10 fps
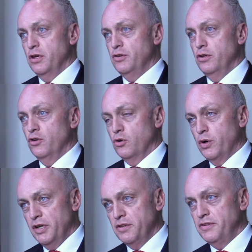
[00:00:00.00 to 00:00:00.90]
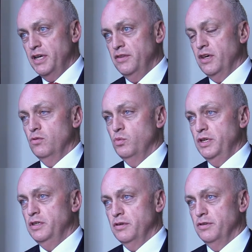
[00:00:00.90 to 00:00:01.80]
not quite understanding that, and
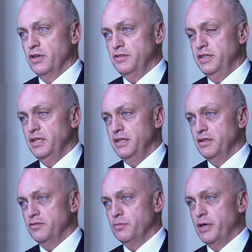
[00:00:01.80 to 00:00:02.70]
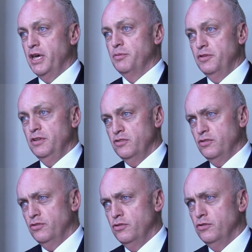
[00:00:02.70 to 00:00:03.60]
we as IT leaders perhaps need
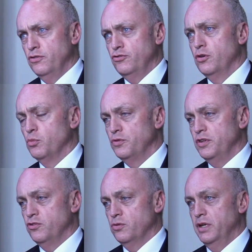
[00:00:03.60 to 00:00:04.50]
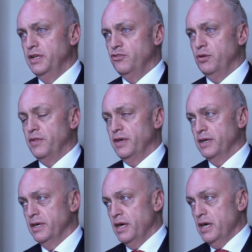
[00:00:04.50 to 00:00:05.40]
to show more digital leadership
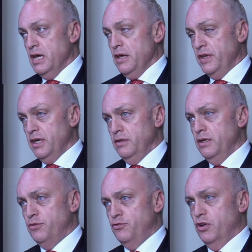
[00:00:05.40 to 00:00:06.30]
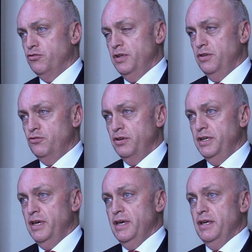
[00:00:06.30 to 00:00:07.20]
there. The infrastructure
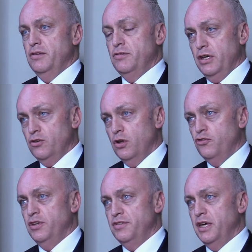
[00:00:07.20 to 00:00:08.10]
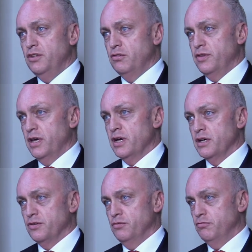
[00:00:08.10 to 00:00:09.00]
industry, technology and data at the
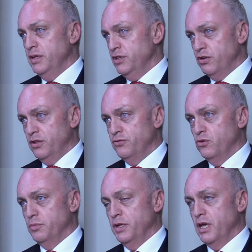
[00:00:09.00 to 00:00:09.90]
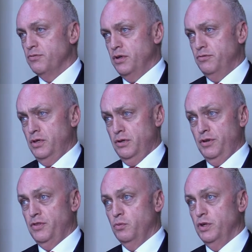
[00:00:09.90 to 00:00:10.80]
heart and really transforming
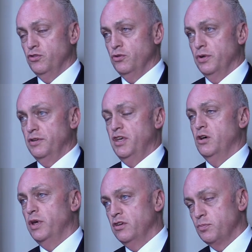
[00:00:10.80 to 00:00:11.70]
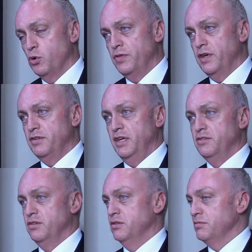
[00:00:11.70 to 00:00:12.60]
everything we do, and it's how we exploit that data,